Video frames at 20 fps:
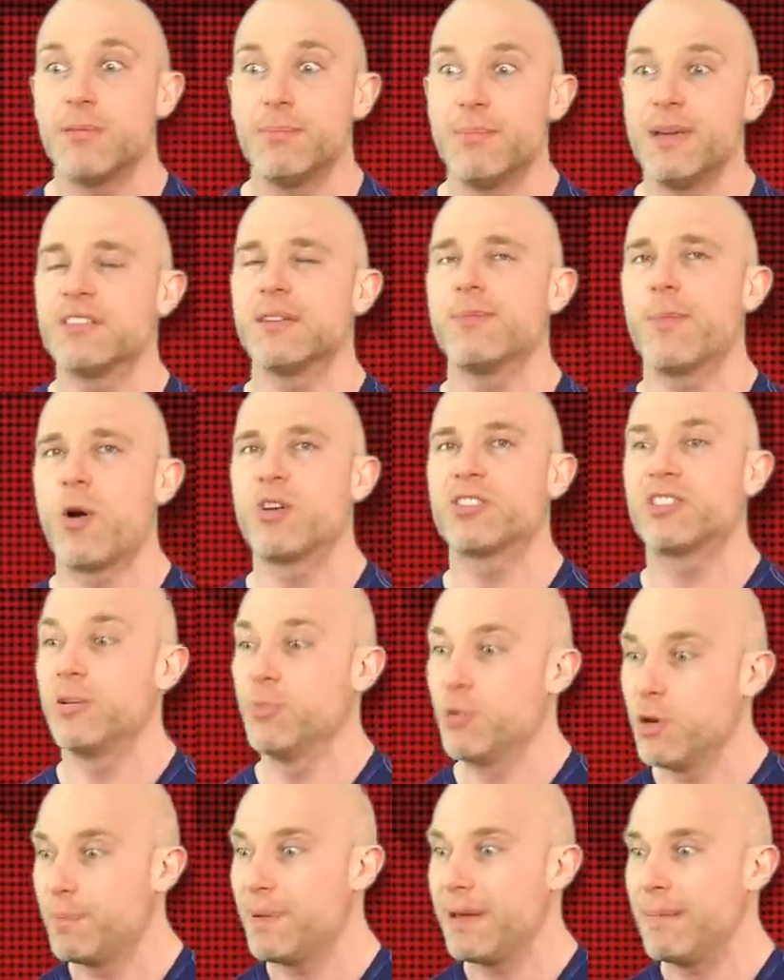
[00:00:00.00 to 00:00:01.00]
that Miz and
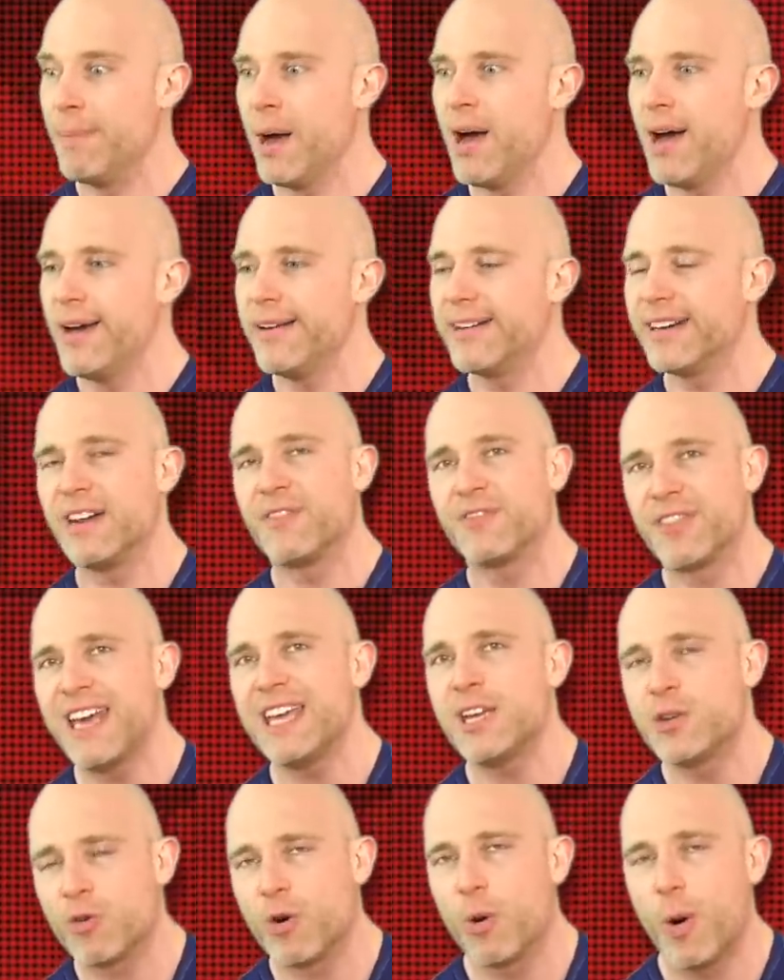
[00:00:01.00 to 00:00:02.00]
Morrison would be murdered if
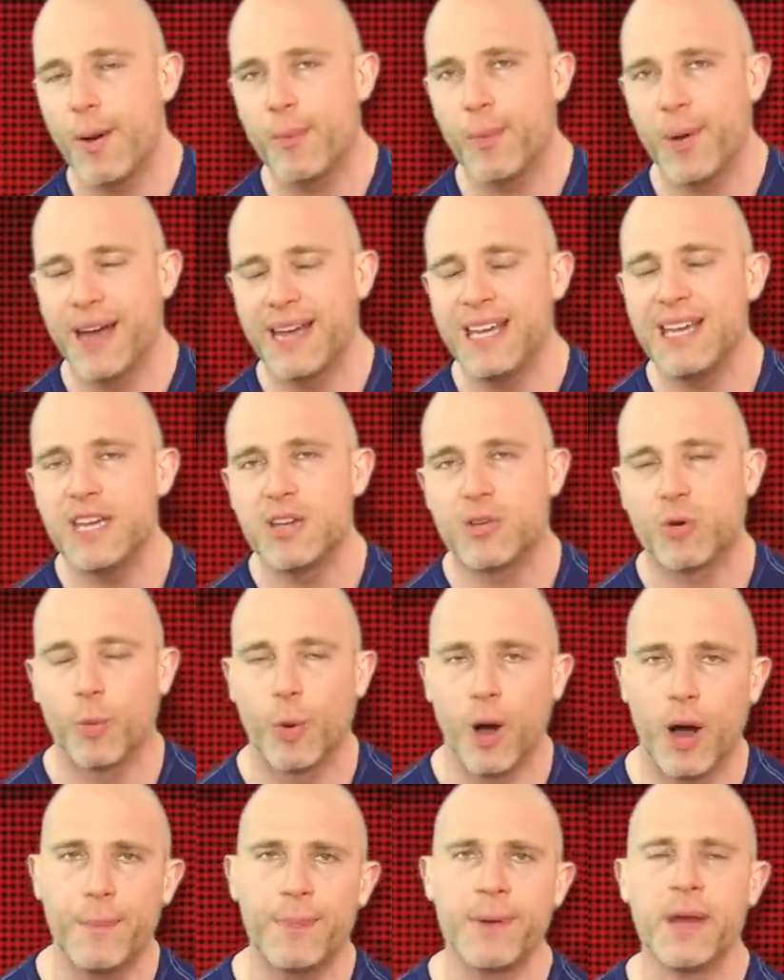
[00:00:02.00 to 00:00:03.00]
they grew up where he
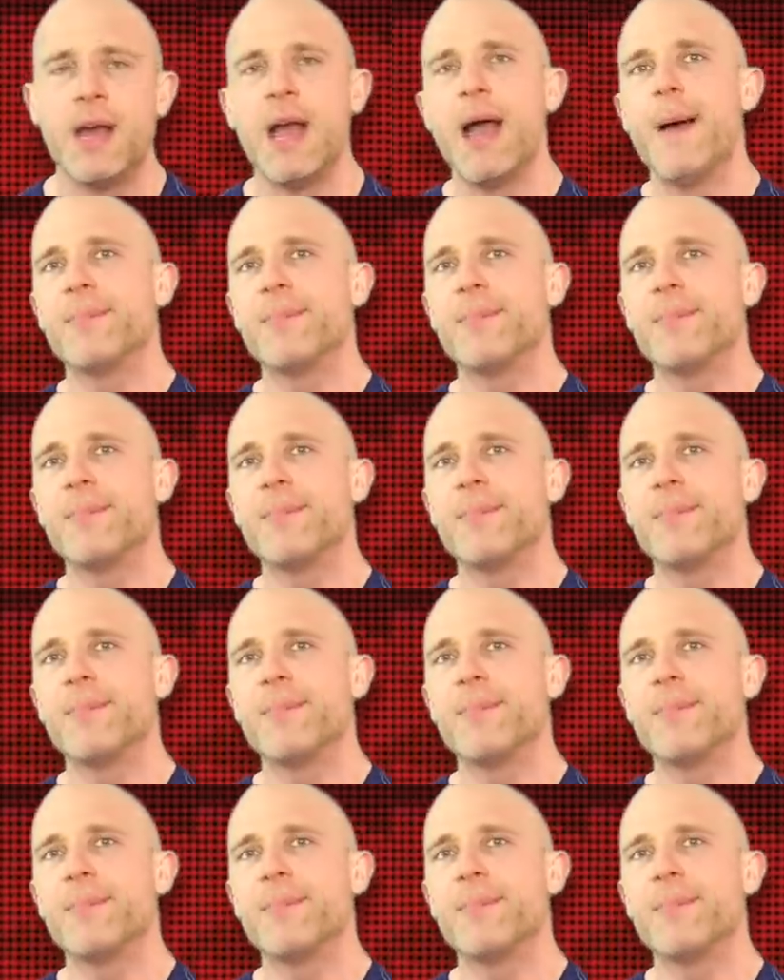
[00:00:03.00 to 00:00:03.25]
grew up.